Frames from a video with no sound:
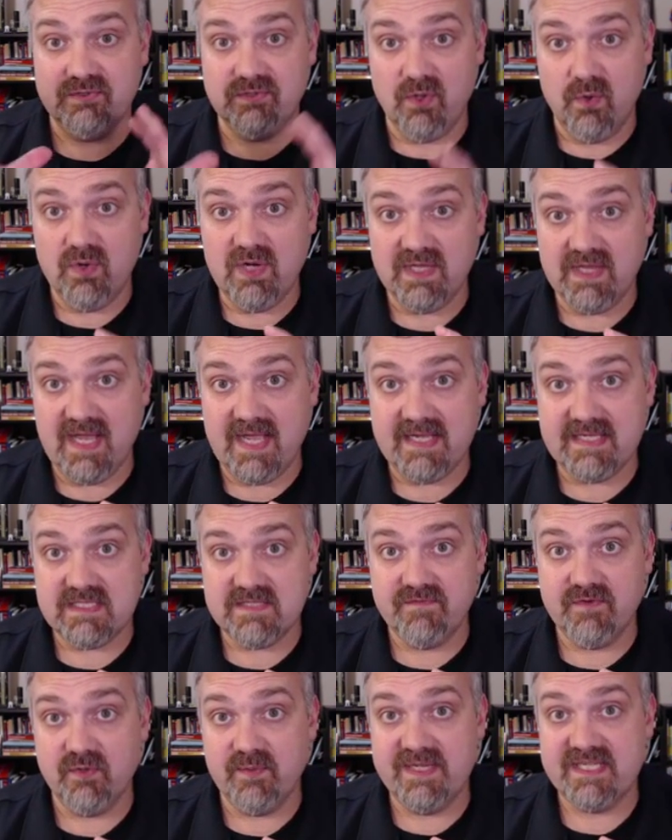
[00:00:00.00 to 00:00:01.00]

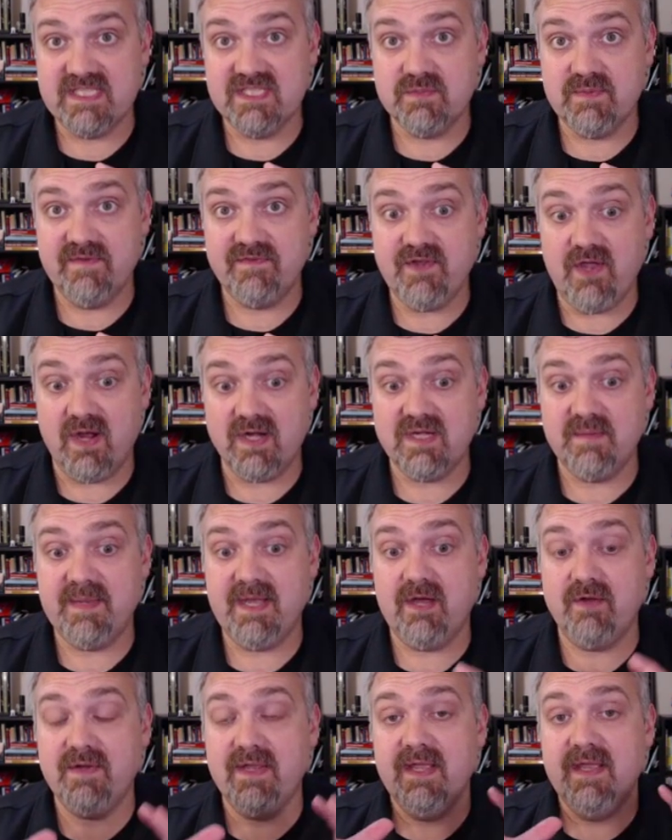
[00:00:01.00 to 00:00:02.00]
localized for reasons we've talked
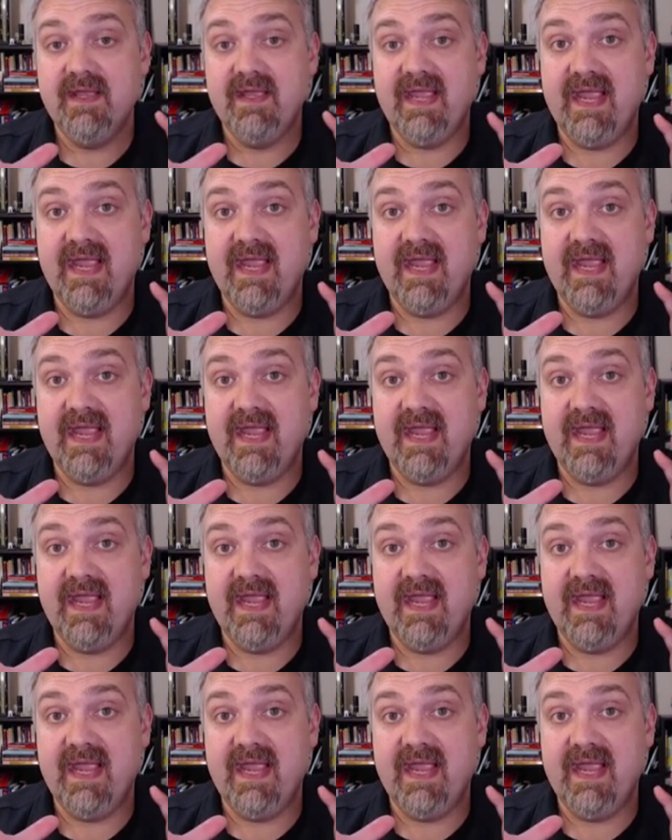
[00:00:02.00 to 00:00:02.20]
about,